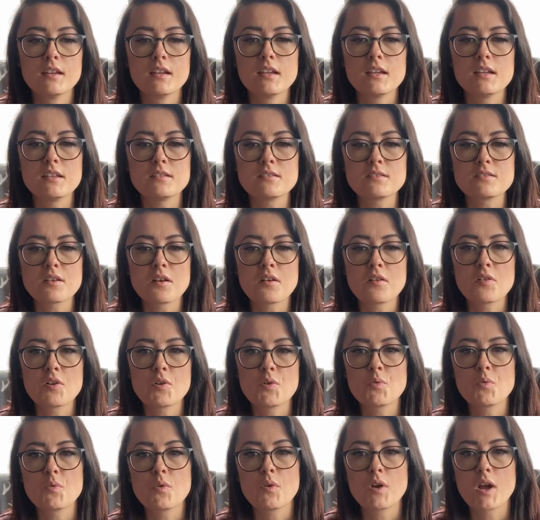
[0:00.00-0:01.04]
And
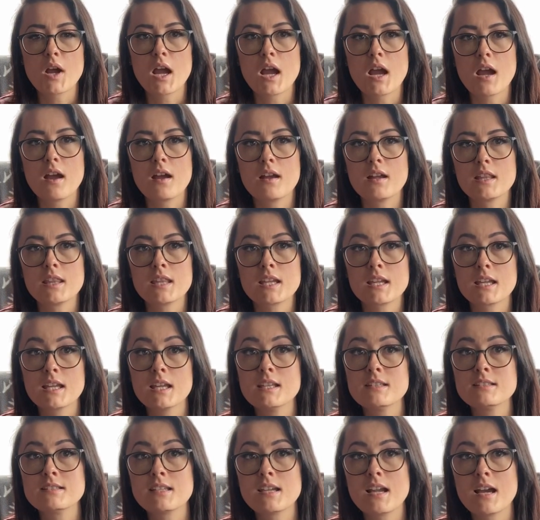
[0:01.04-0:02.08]
so the
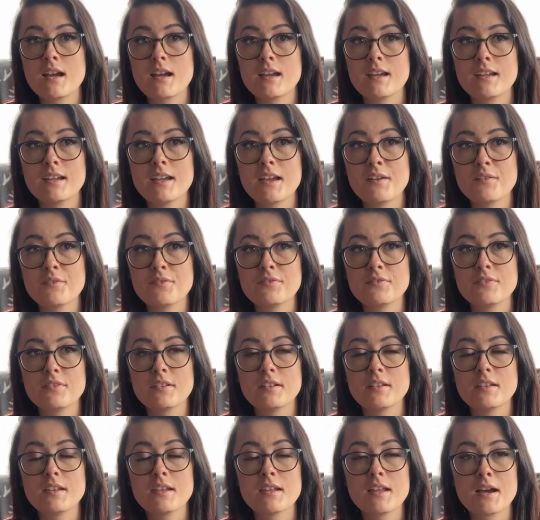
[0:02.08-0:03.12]
kids and I have
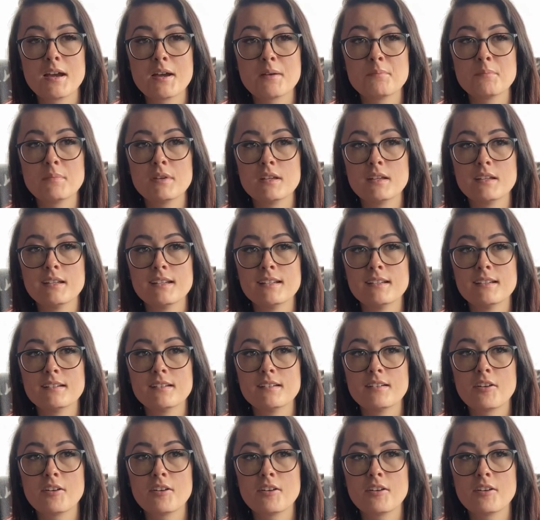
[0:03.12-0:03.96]
not been